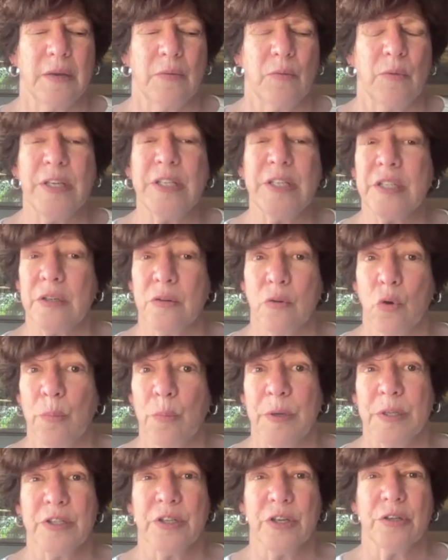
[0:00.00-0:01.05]
Western
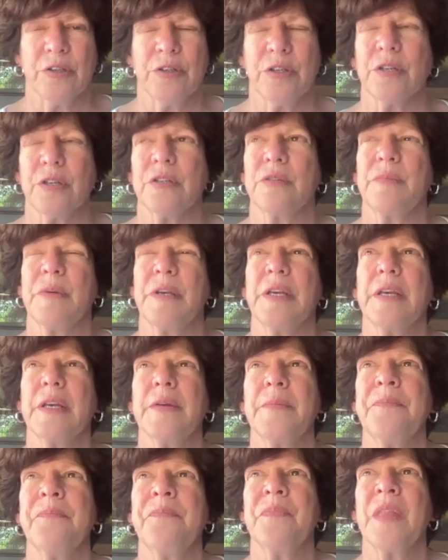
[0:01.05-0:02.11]
orbit, so to speak,
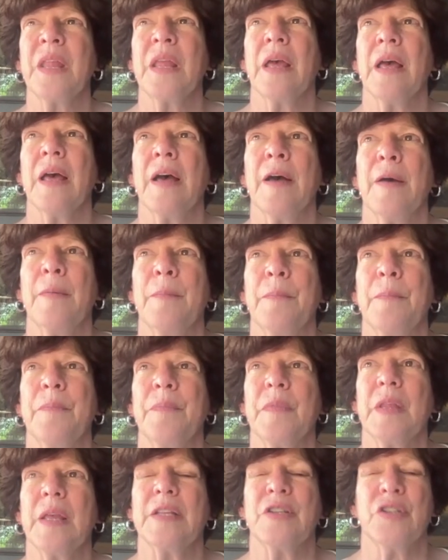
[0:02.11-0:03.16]

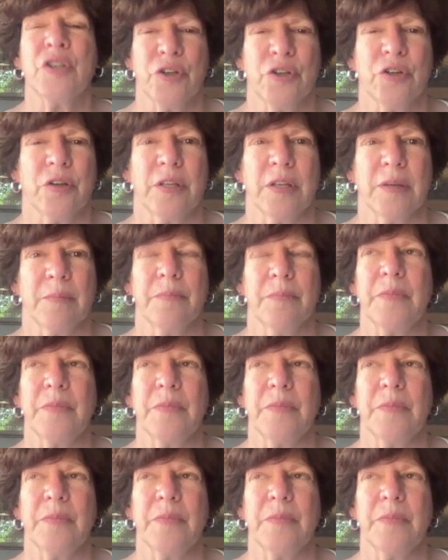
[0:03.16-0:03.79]
it turned on them.